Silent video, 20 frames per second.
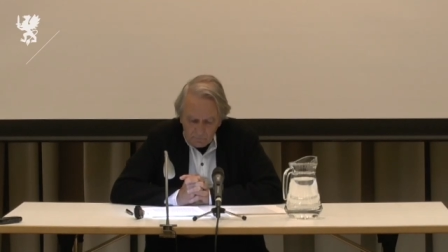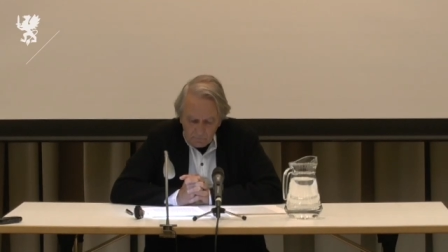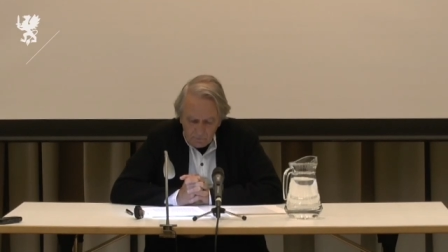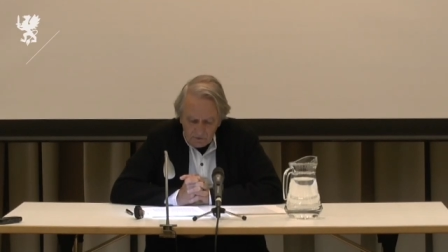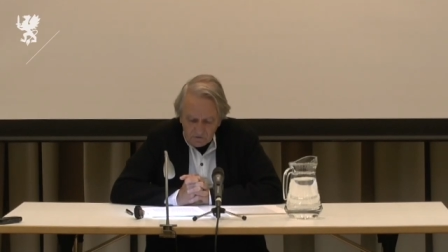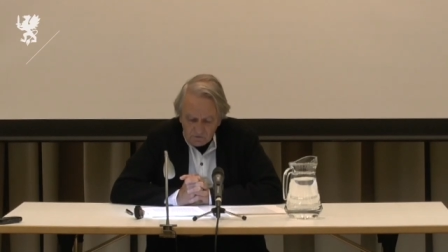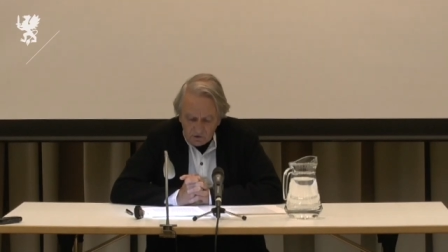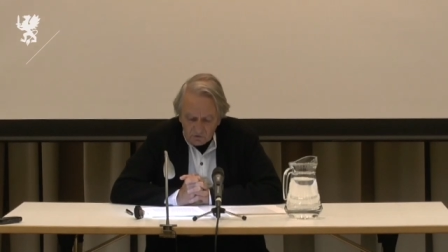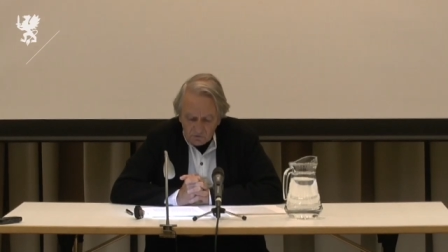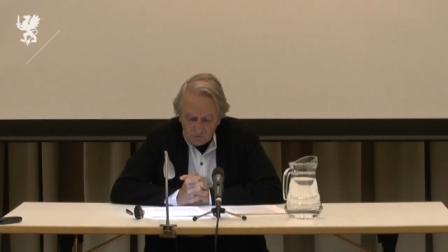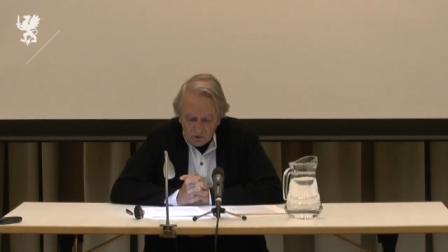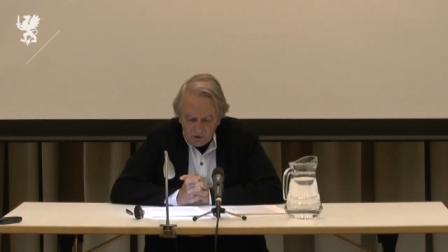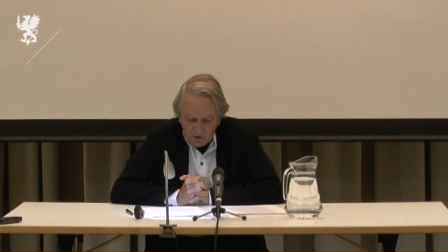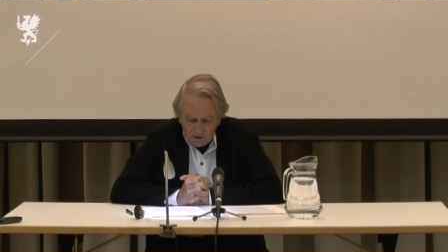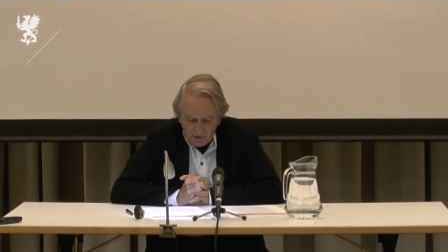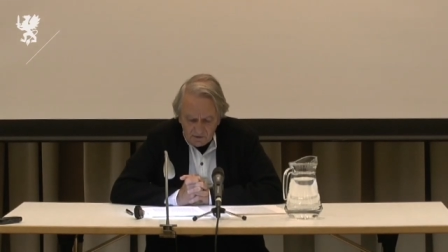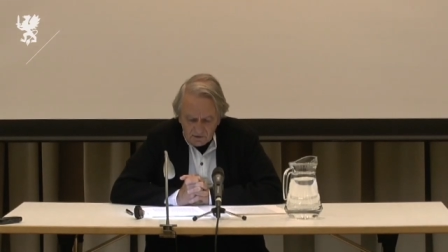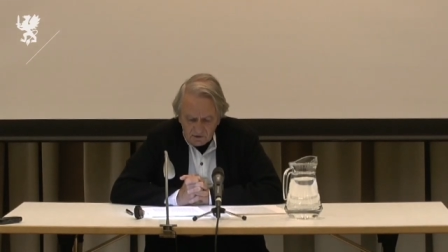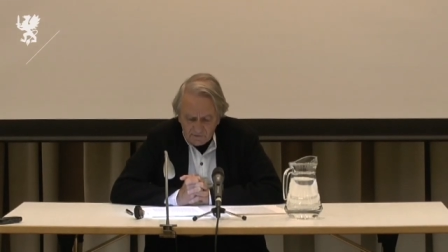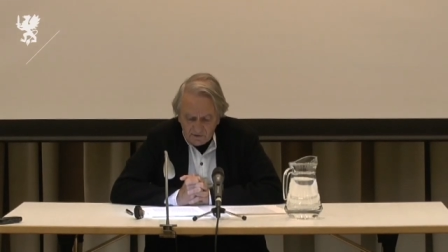It's not the
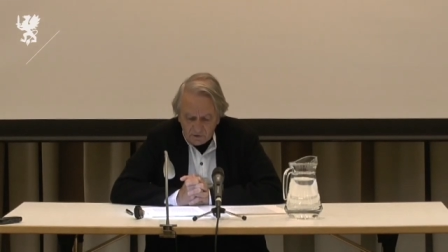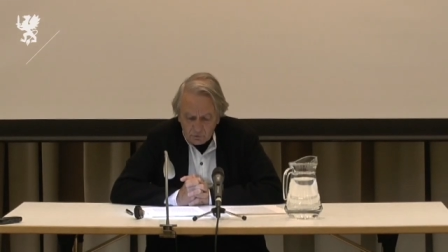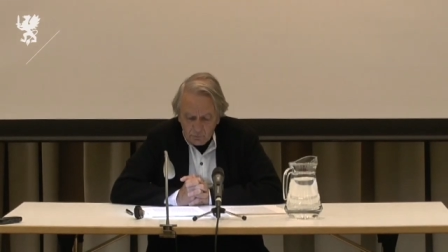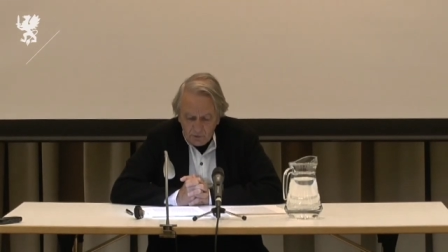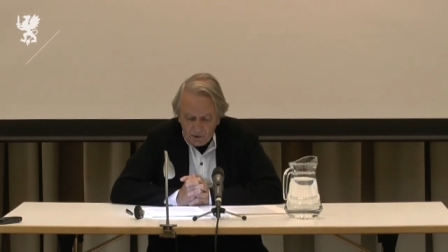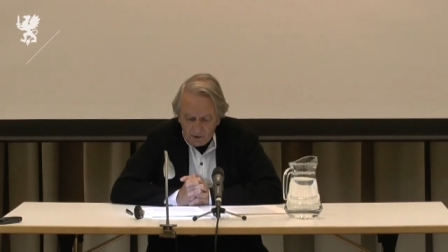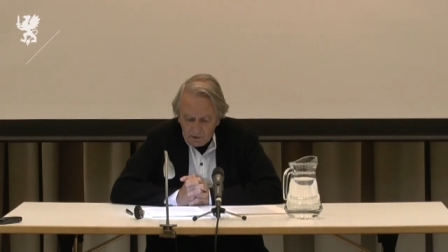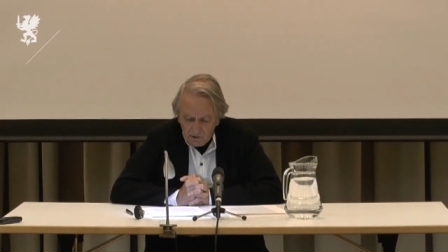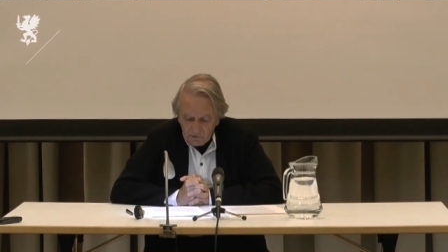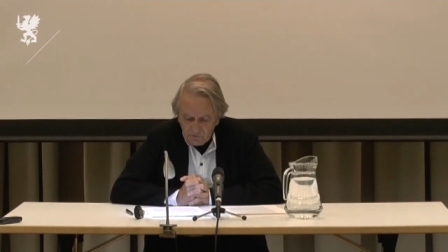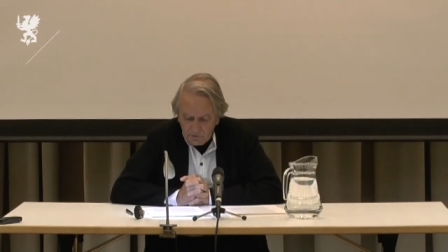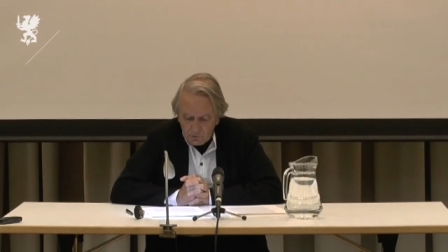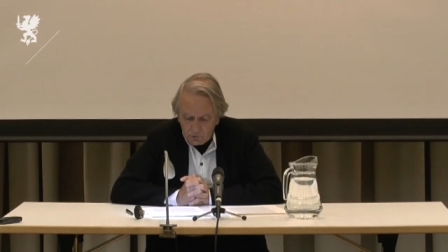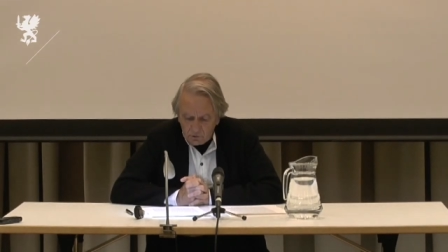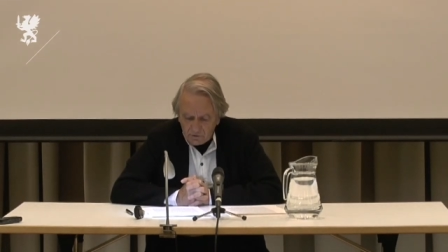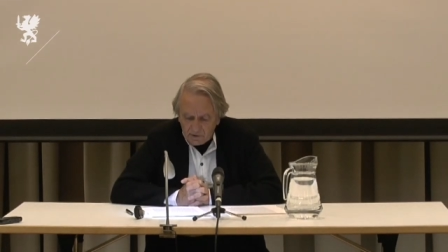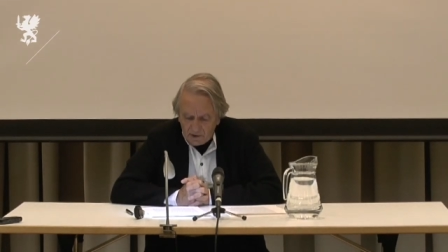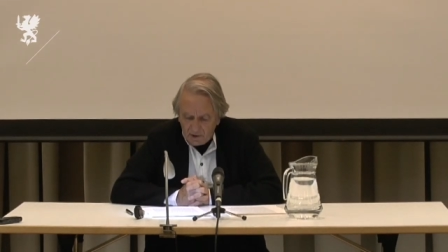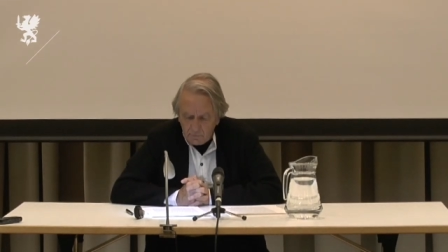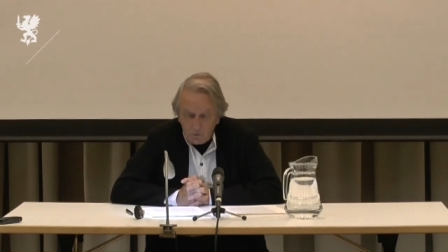case that we live in a
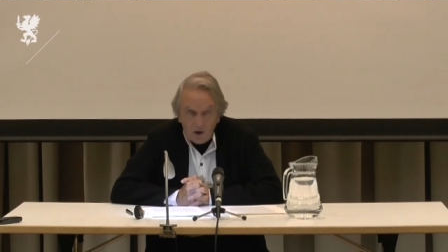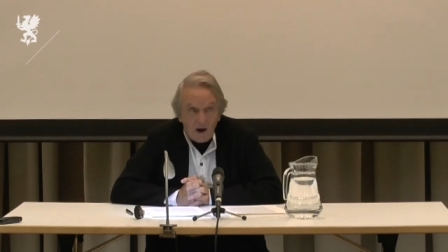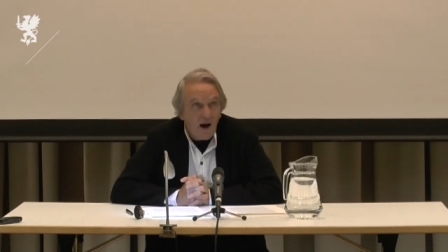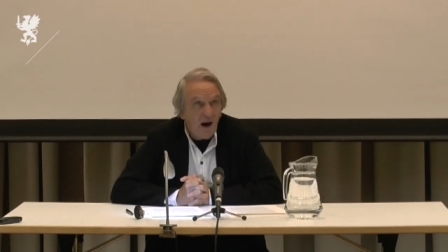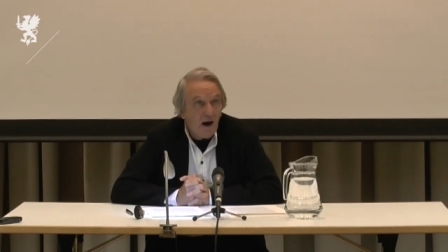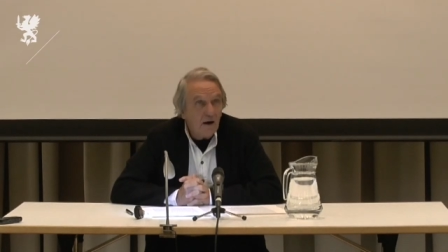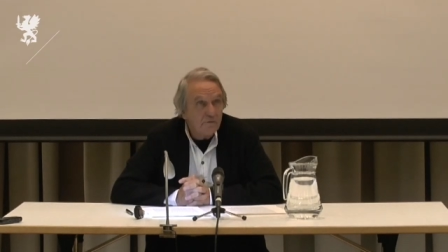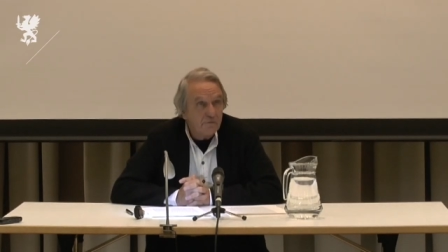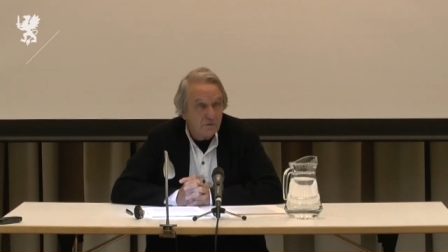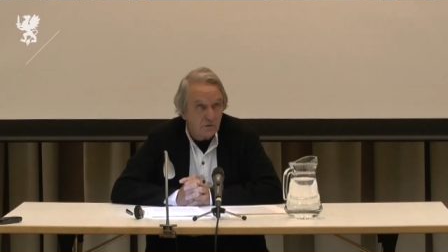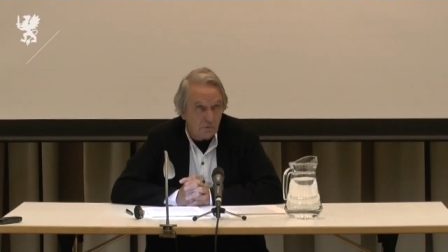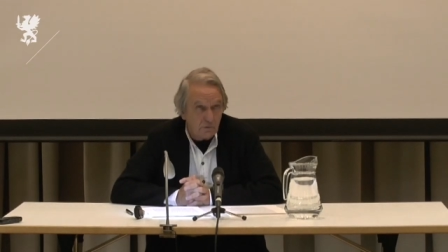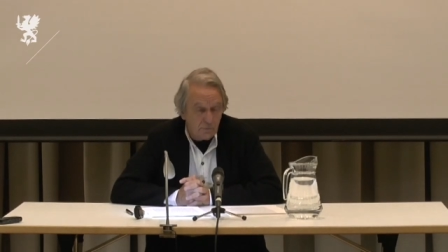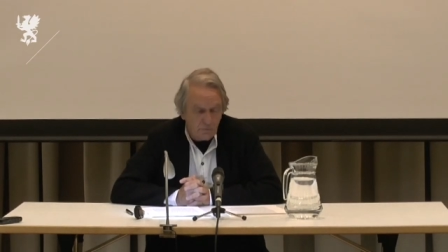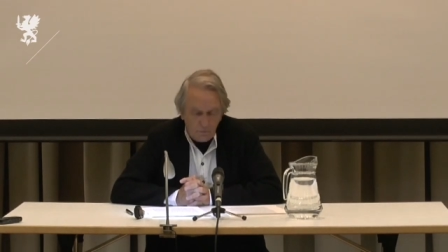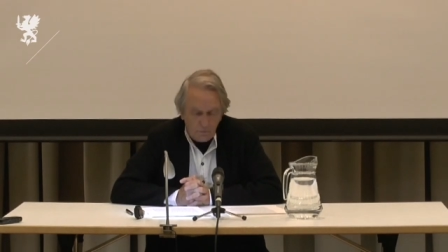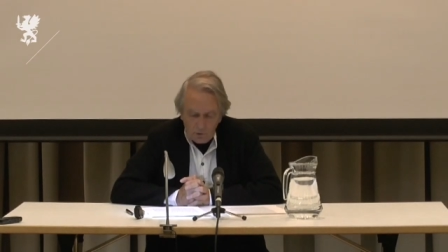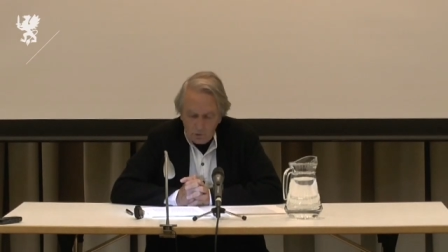time after